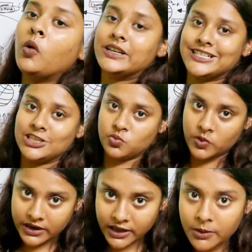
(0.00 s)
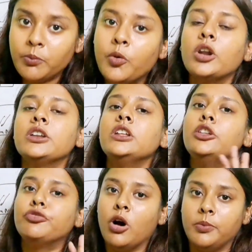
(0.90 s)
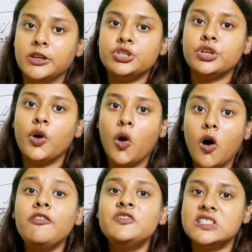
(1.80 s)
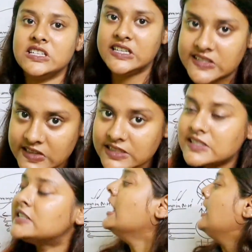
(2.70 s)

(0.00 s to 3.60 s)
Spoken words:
It is very important, the formation of seasons.